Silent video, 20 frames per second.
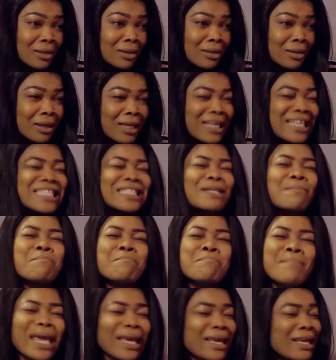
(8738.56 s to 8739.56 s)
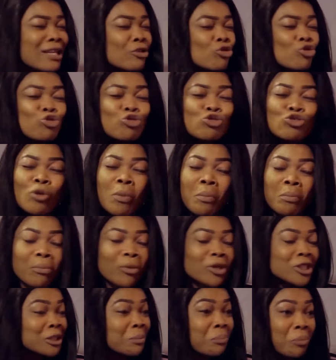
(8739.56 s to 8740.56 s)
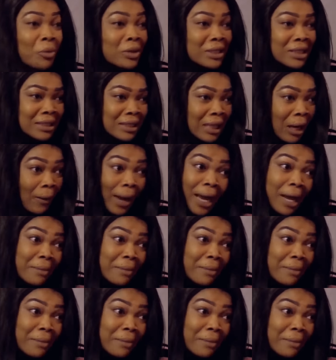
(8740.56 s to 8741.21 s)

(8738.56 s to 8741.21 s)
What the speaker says: He is making so much money now. I'm